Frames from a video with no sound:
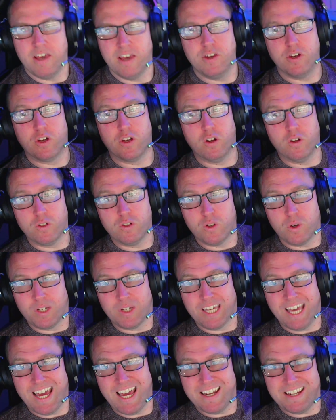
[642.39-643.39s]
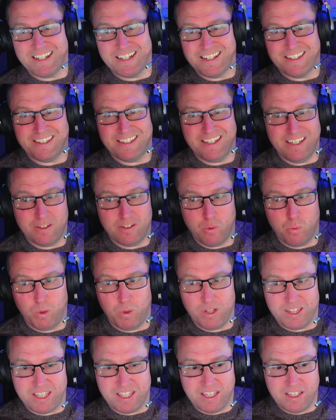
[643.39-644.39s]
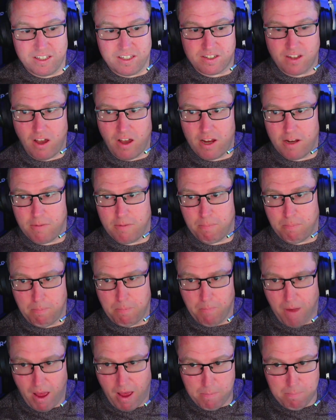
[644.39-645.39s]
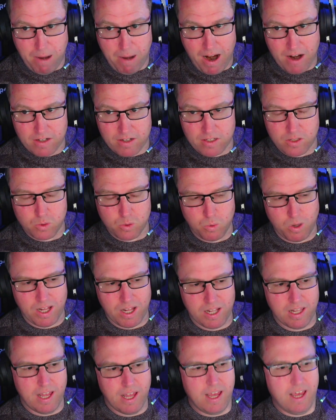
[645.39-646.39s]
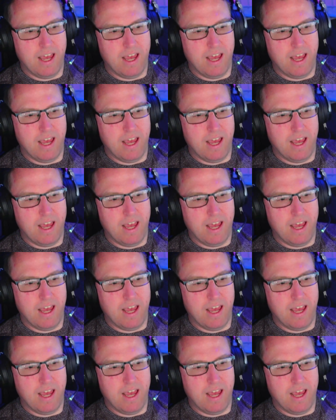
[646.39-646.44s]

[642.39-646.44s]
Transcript: You can also get the seat with the side parts as well.